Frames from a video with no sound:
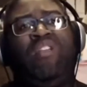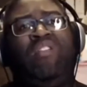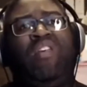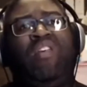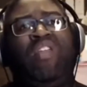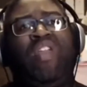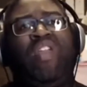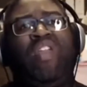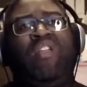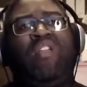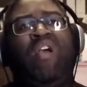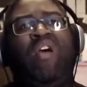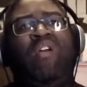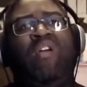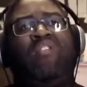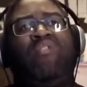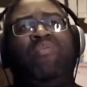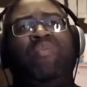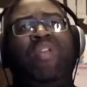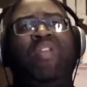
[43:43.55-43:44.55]
I think
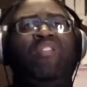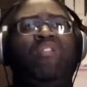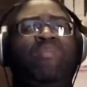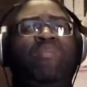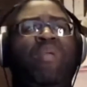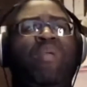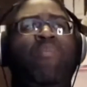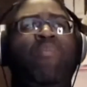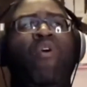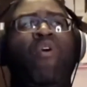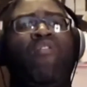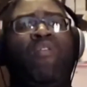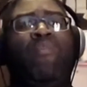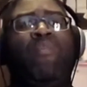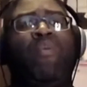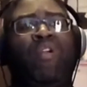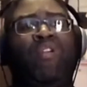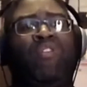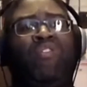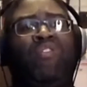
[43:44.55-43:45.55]
there's needs to be more of a
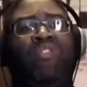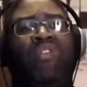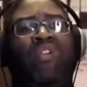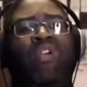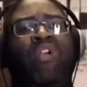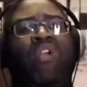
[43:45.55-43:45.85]
push.